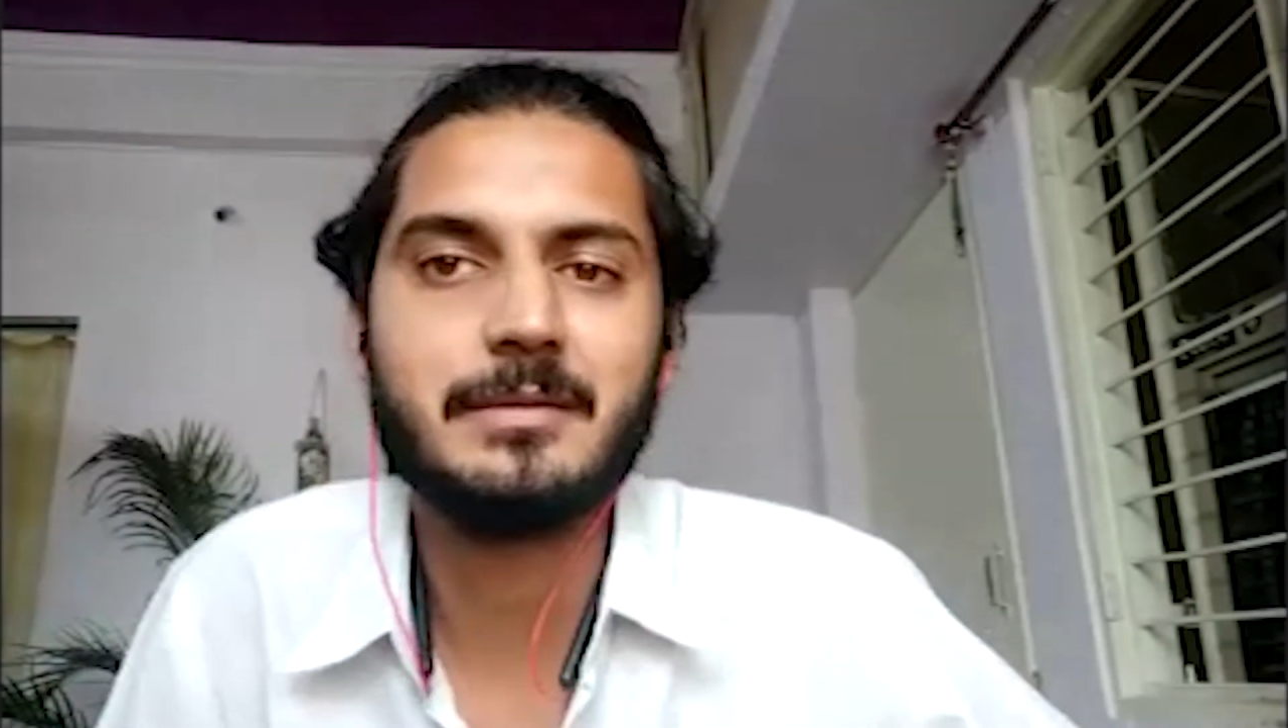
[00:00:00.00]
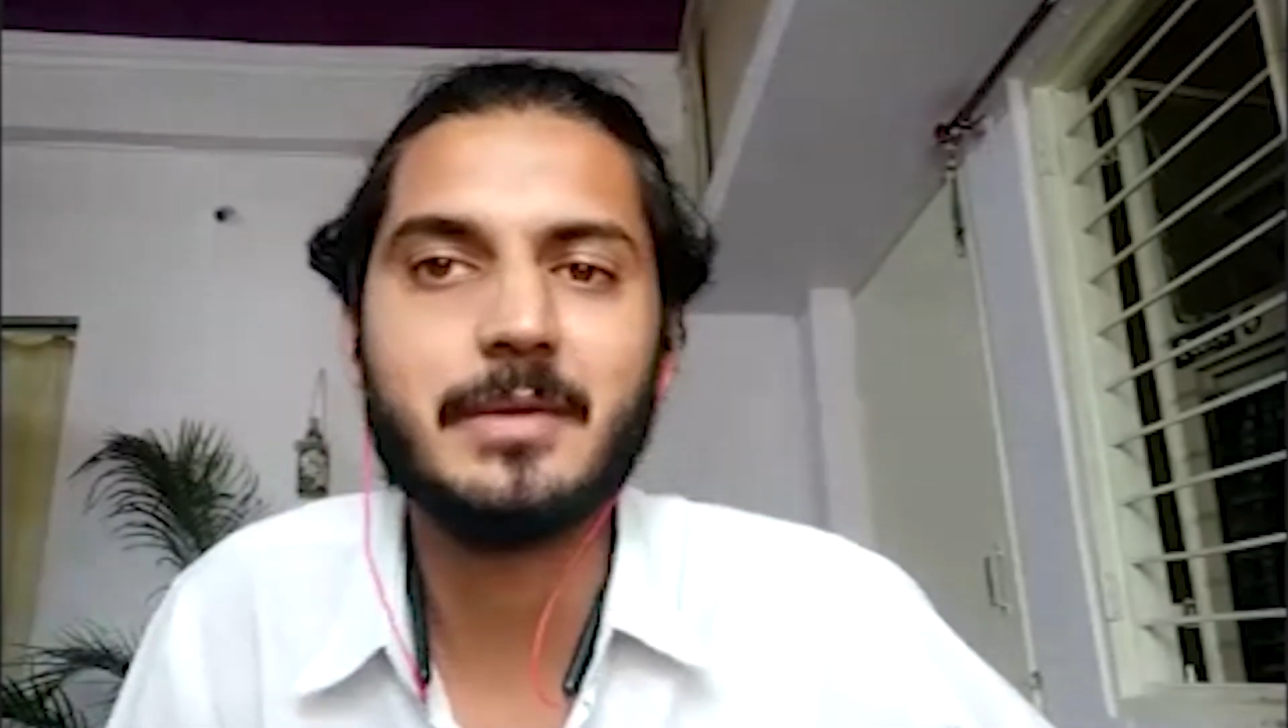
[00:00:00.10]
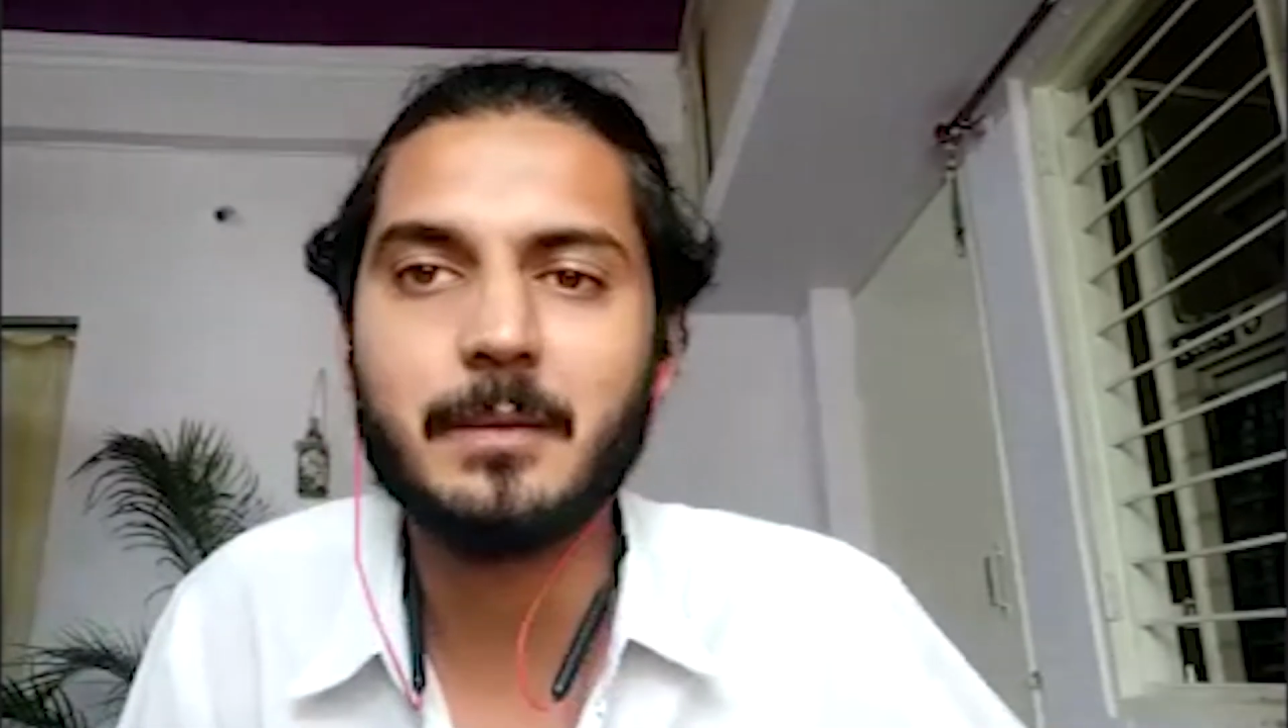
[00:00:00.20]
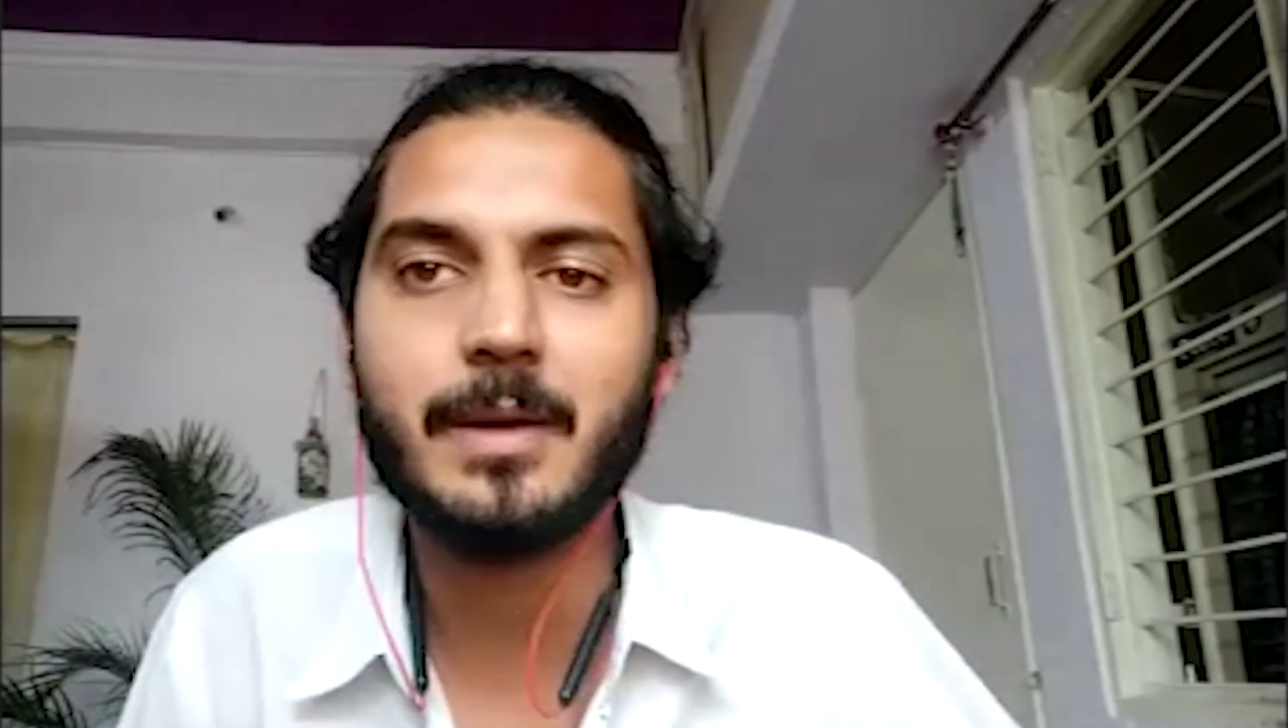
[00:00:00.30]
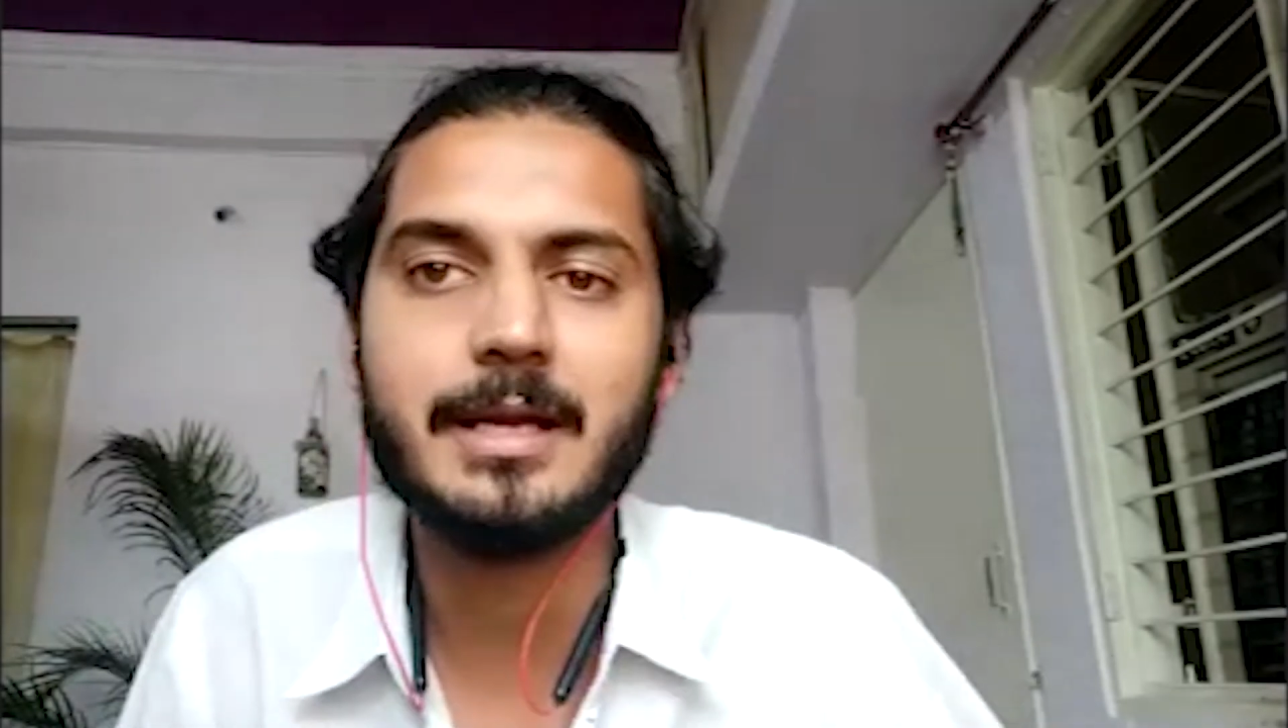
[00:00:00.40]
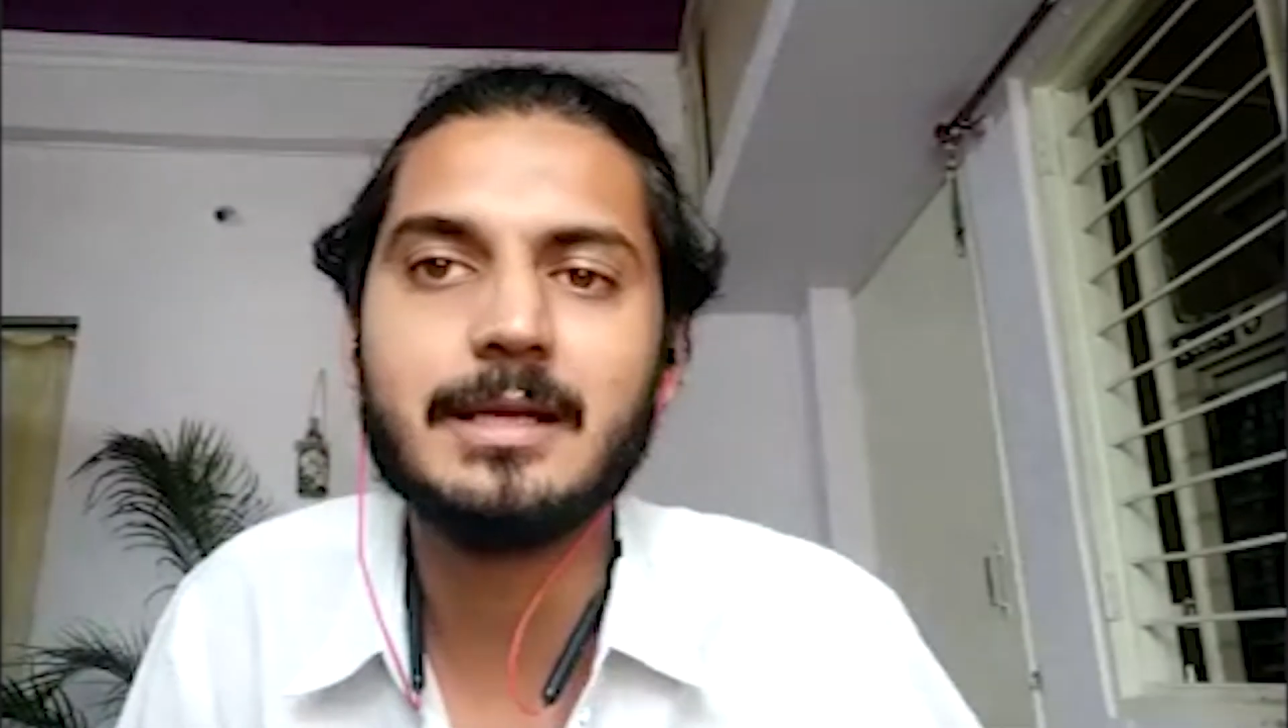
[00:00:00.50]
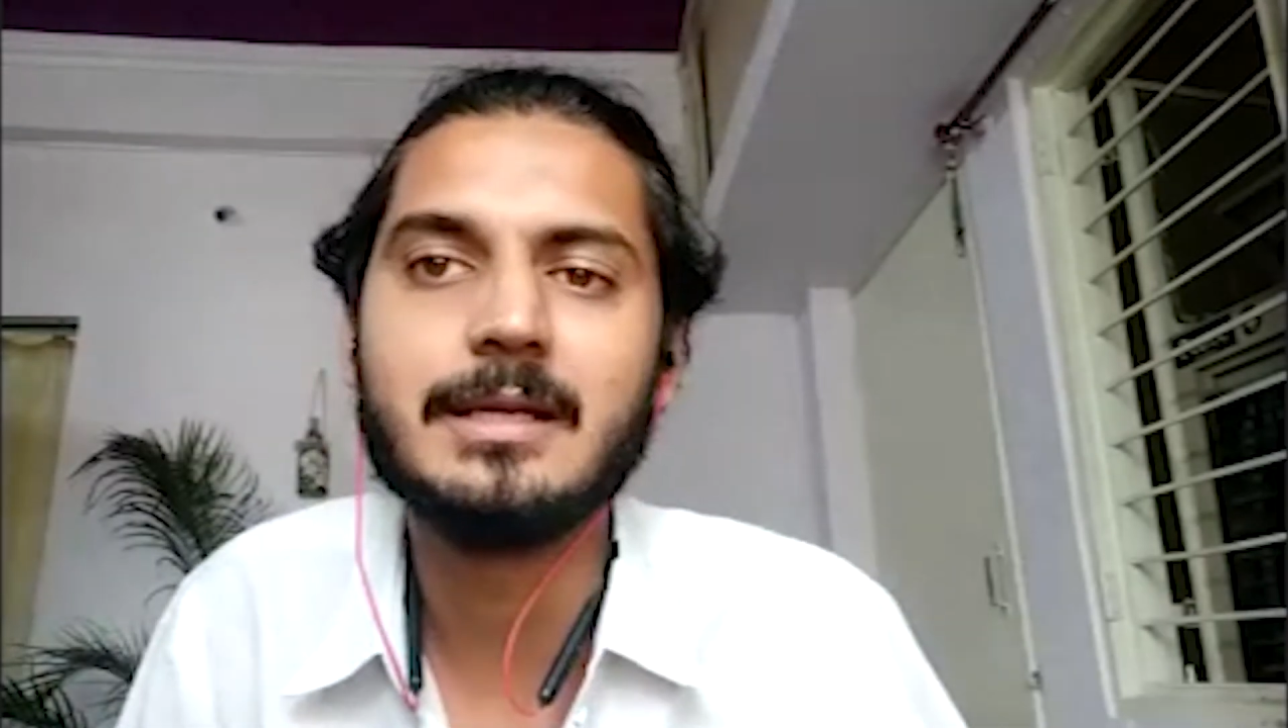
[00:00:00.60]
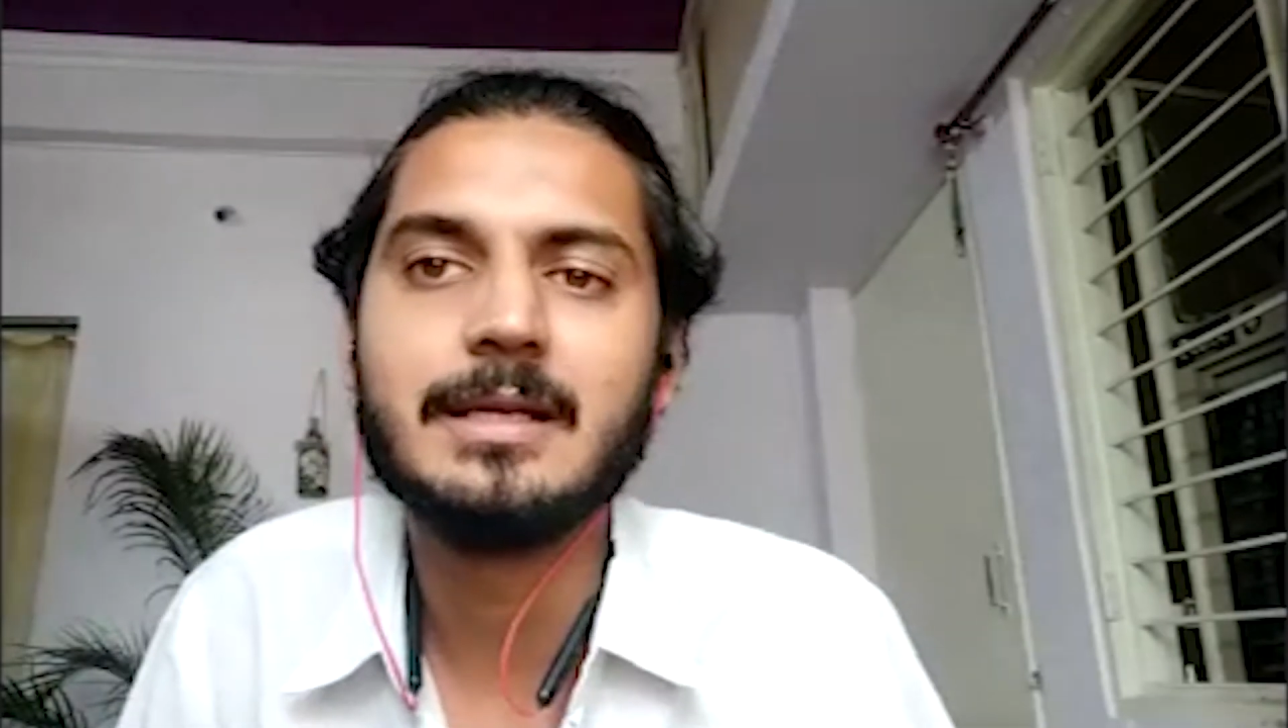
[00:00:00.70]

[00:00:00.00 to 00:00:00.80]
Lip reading: required.